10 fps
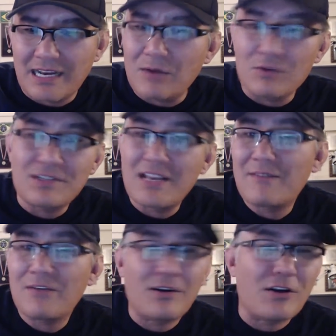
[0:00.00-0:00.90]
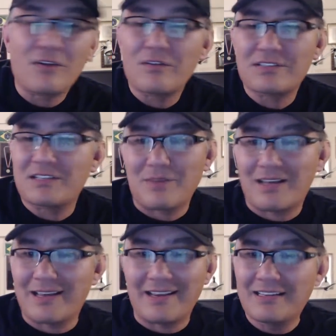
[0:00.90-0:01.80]
And I was never nervous in
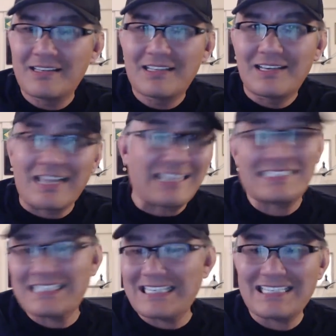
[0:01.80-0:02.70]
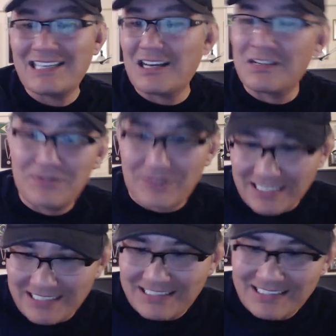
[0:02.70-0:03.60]
my 19
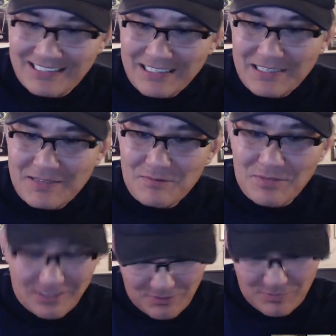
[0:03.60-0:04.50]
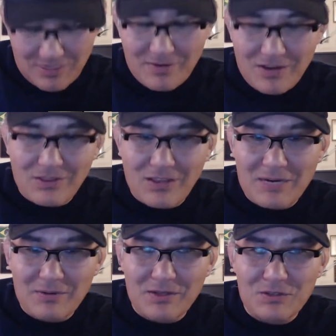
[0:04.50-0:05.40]
gunfights, but you put me on the line
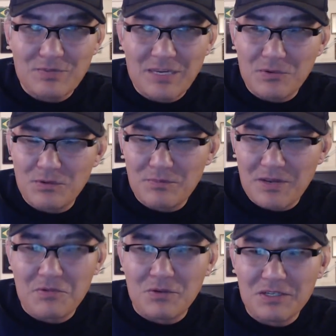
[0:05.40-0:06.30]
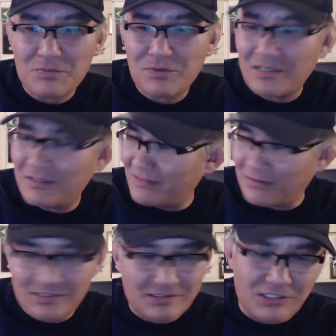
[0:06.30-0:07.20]
with those people, with people whispering,
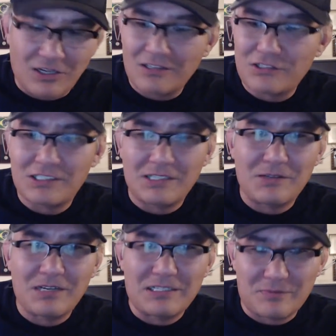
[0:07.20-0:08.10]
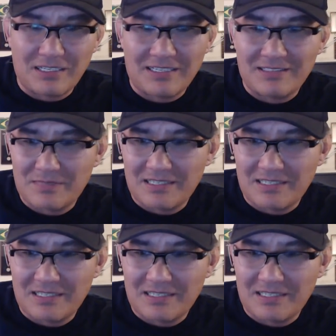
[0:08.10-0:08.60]
dog shit and razor blades, man.